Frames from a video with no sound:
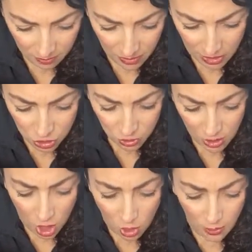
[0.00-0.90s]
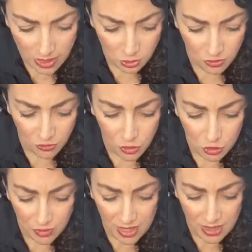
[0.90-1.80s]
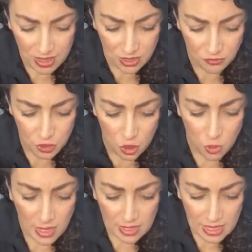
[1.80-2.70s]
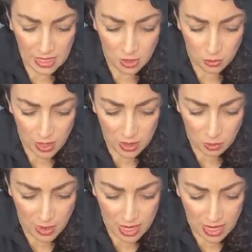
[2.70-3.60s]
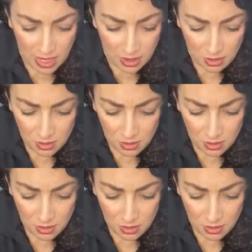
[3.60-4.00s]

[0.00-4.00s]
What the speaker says: And you can always refrigerate this if you don't want to eat it right away,